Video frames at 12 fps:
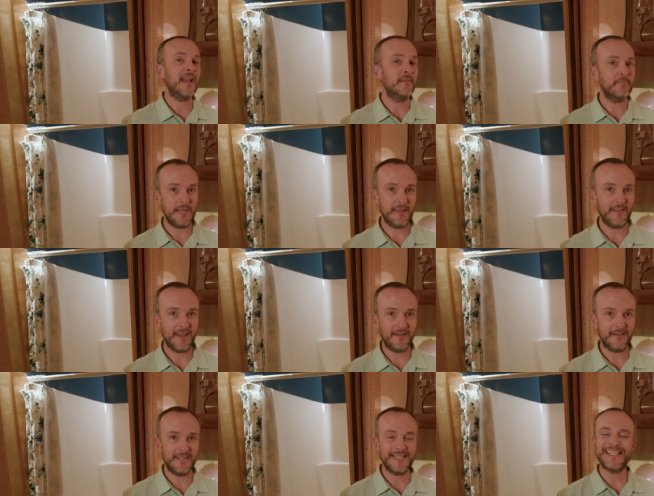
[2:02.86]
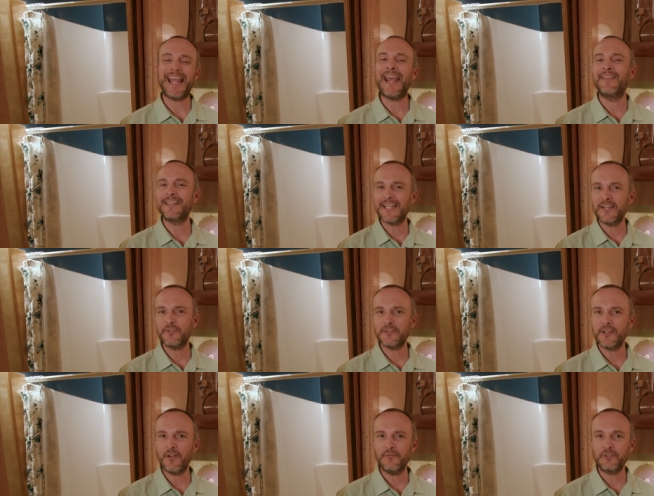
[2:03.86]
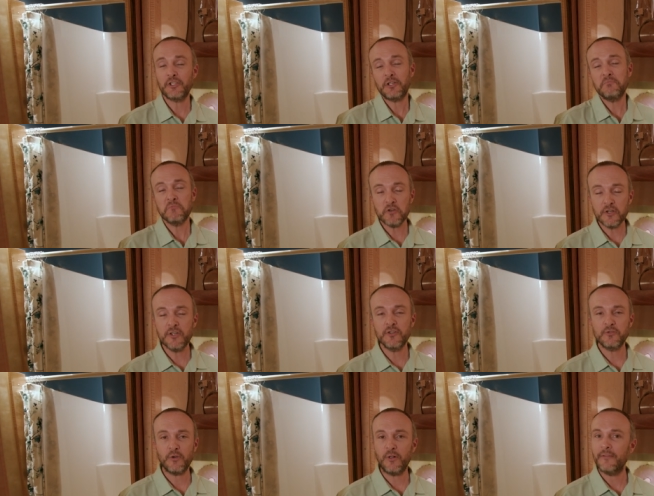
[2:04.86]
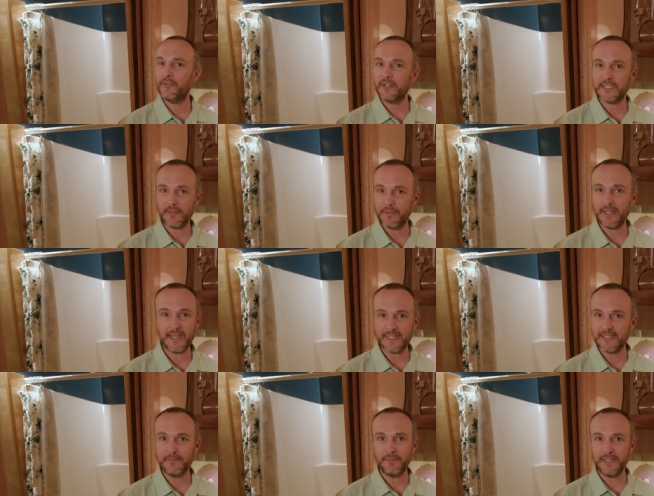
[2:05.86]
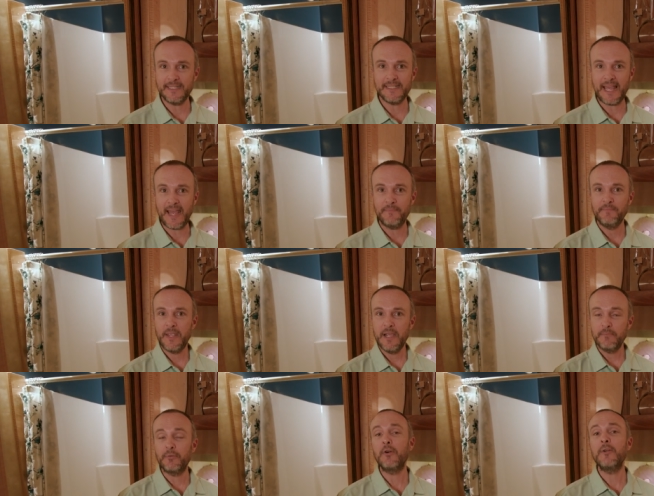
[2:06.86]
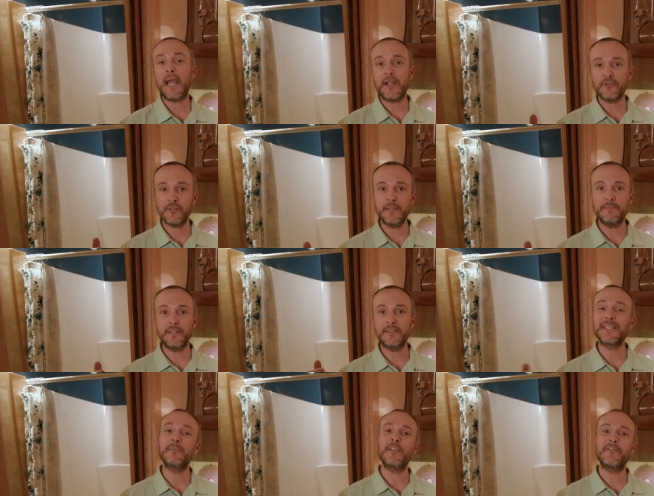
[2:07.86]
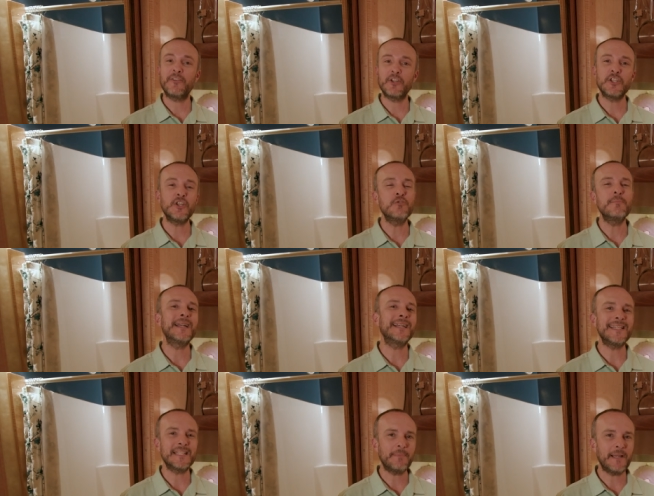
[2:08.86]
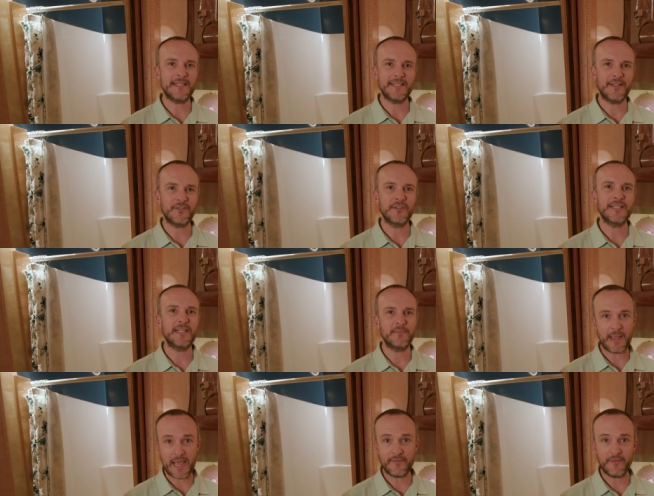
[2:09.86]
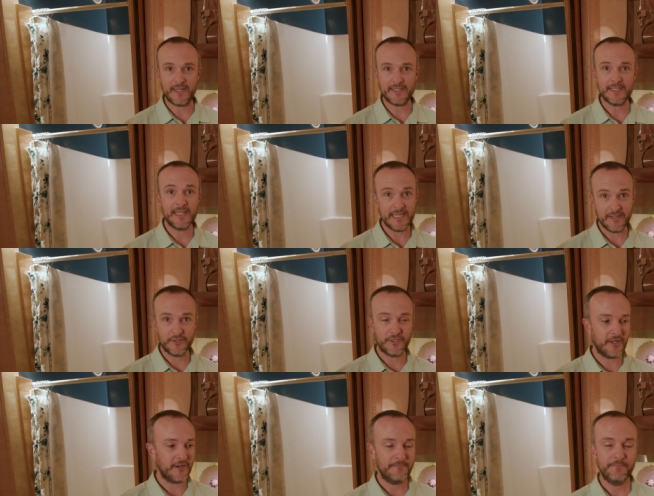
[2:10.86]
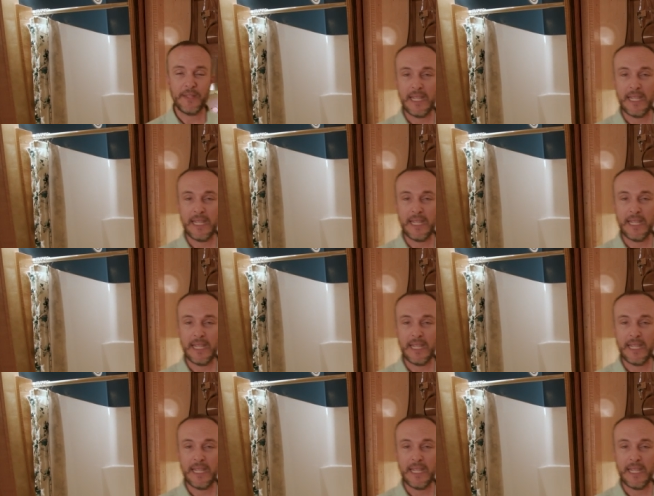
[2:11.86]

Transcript: and bathing areas, and the sensors in Overture could control for something as simple as that. Broan actually built some of the first humidity spike sensors into bath fans years ago.